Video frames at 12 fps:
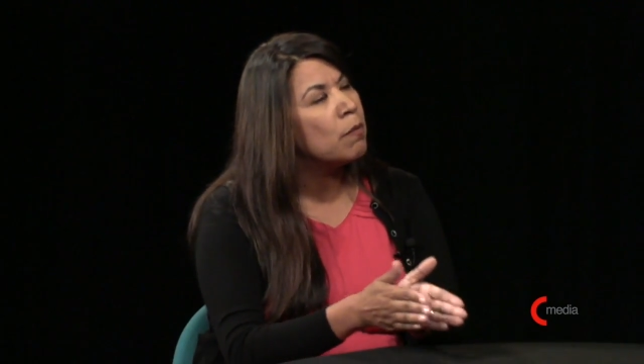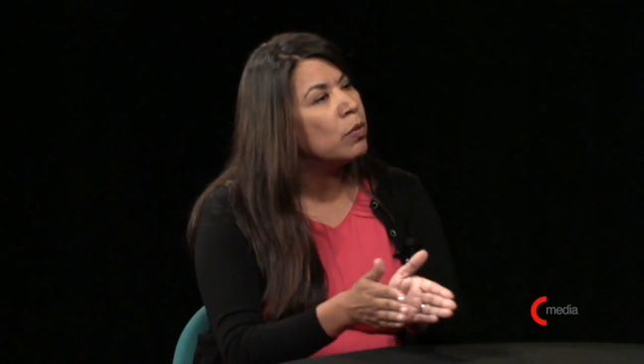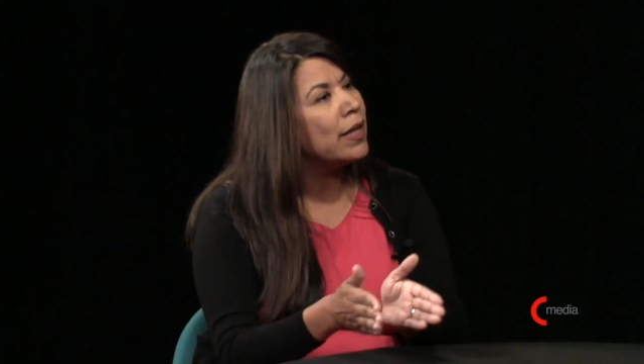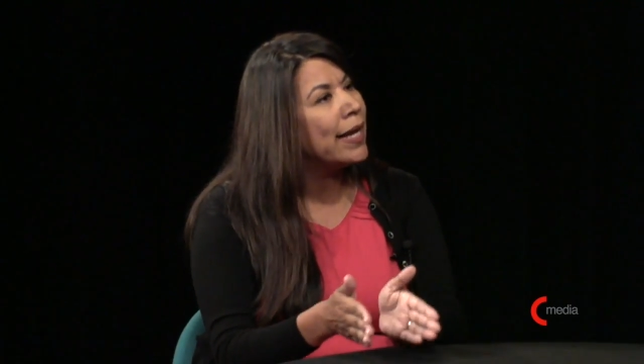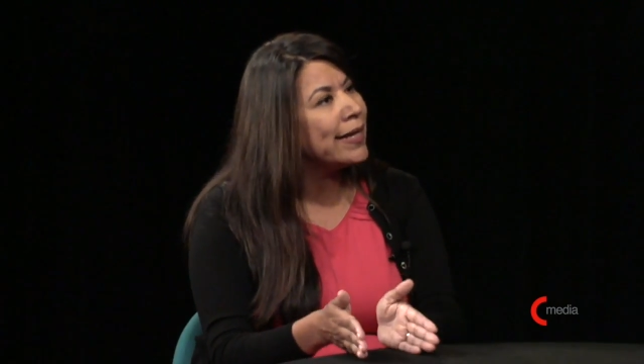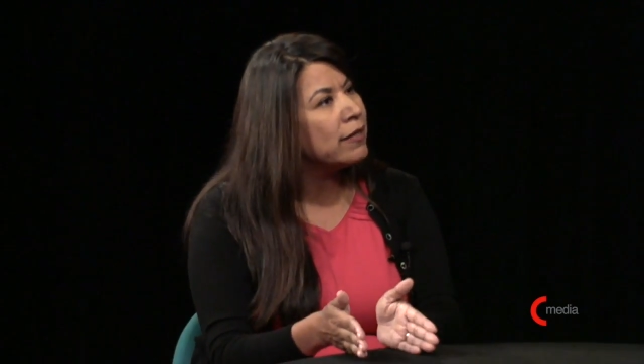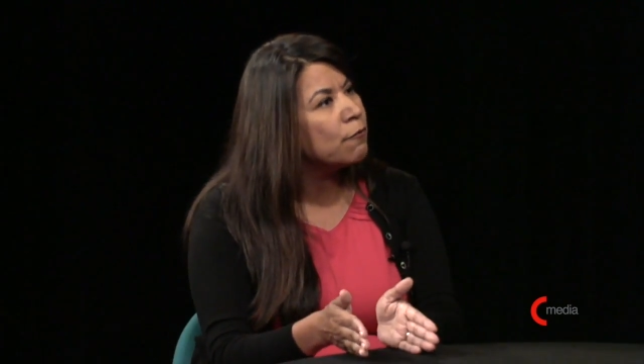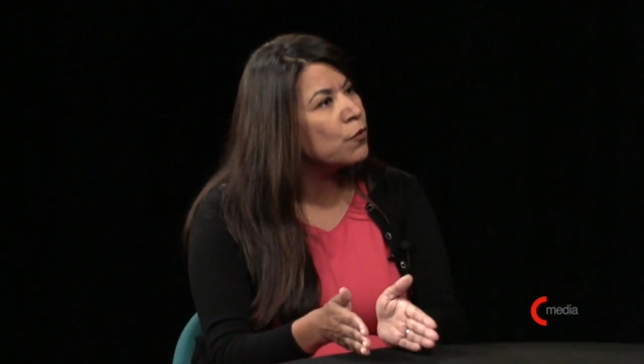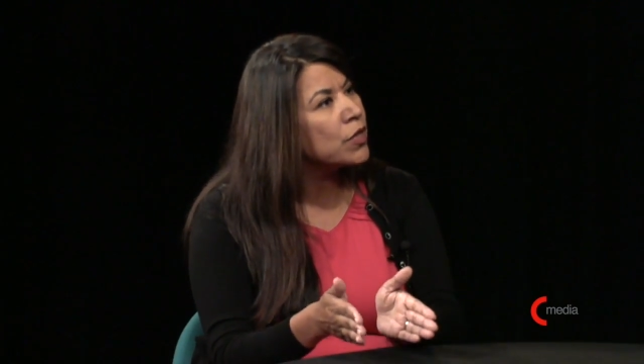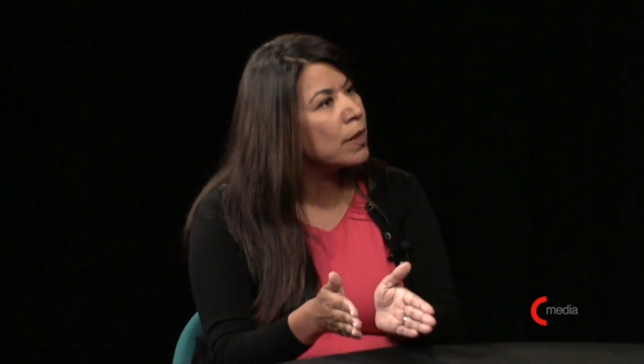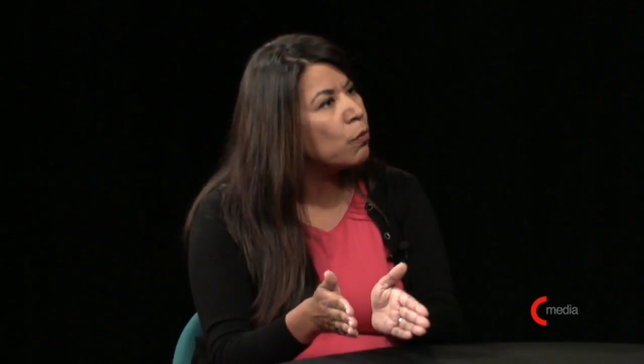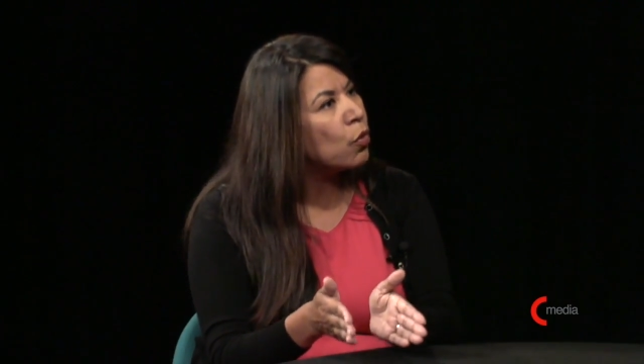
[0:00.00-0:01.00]
applied
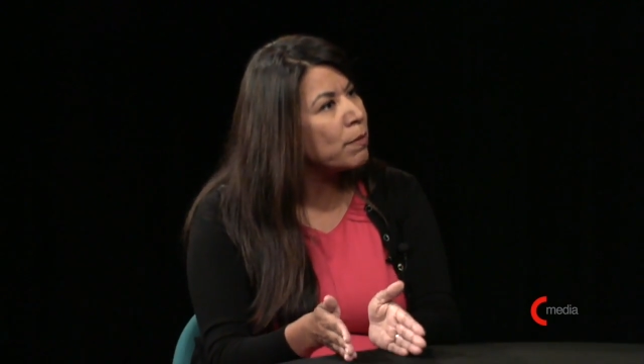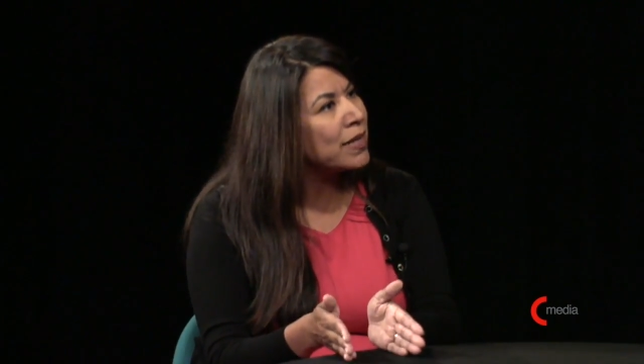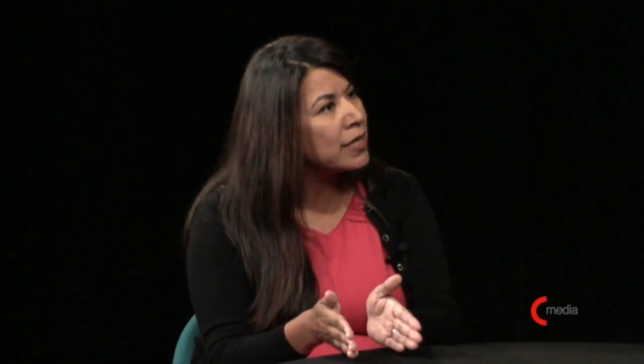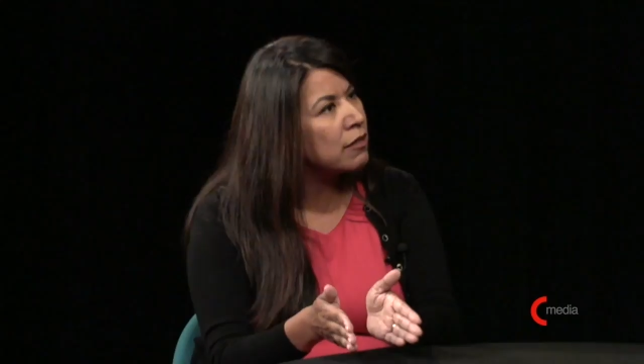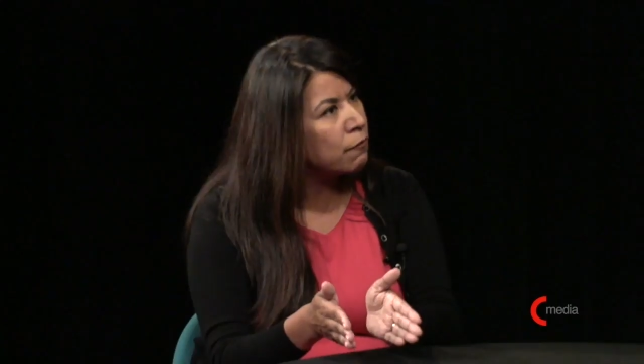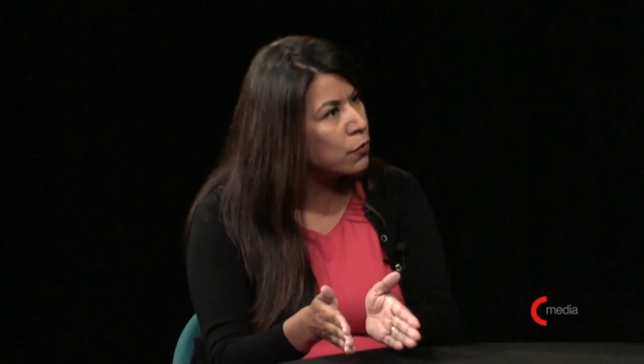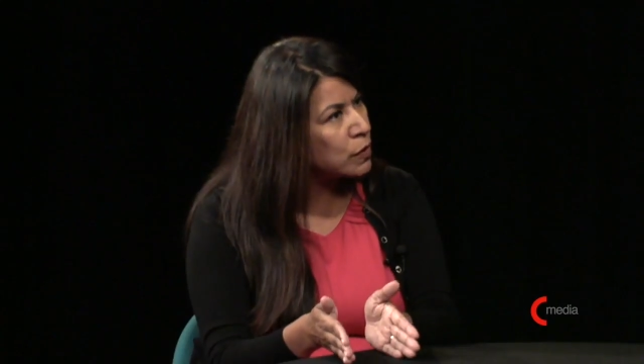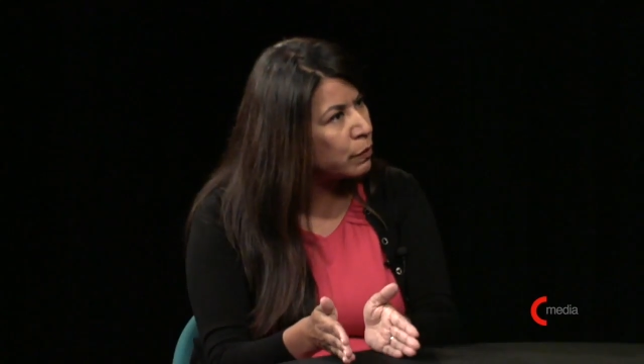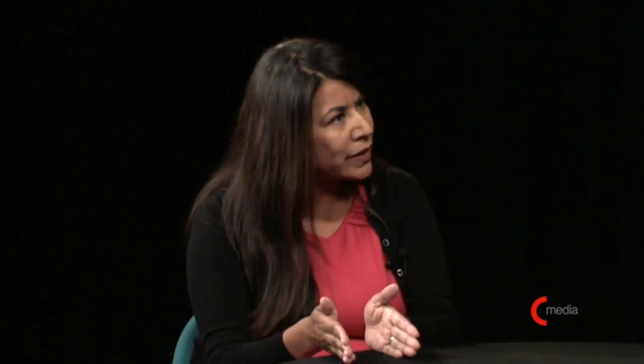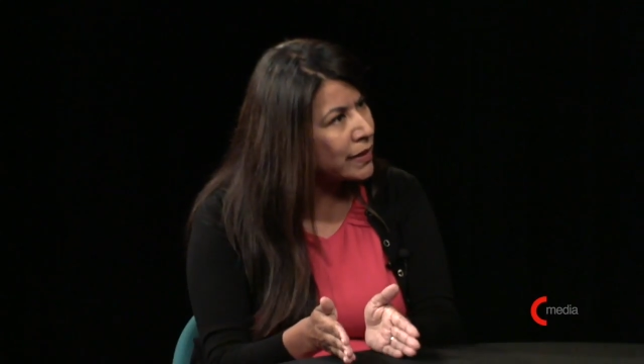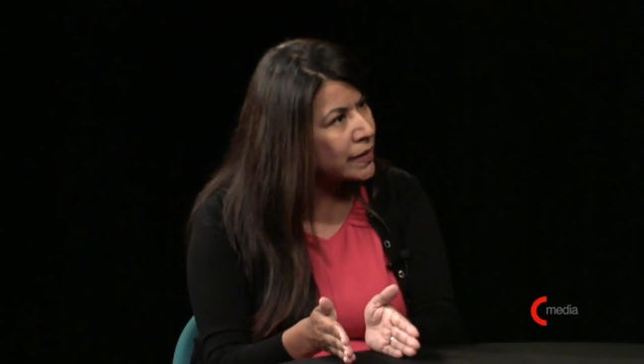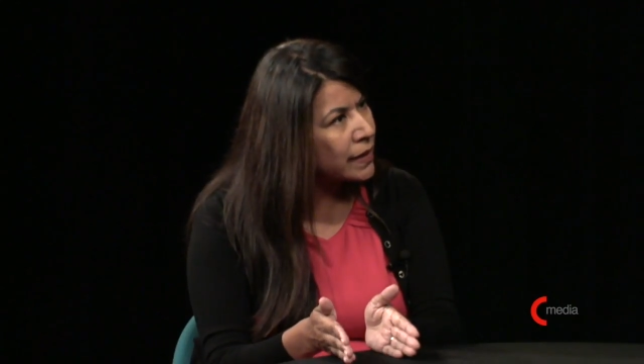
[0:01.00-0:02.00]
for the appointment in the first
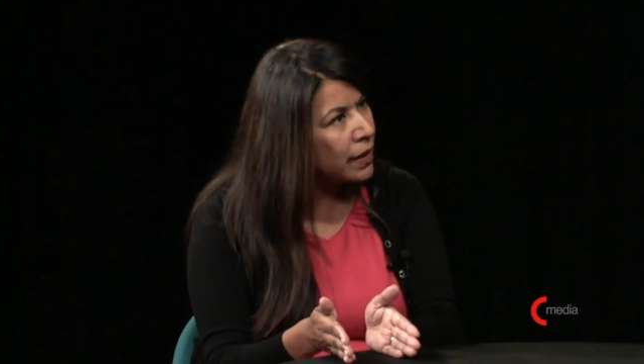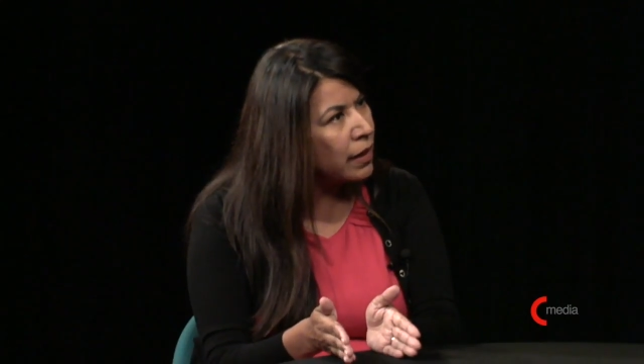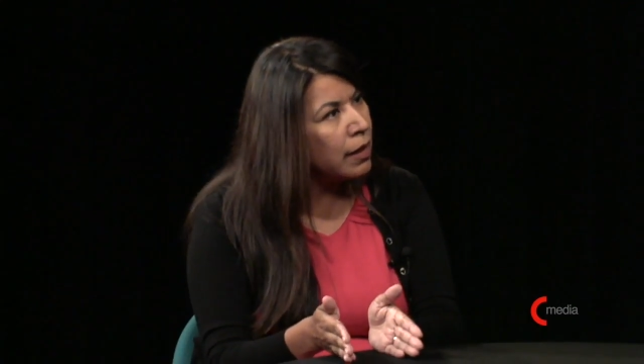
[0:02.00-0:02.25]
place,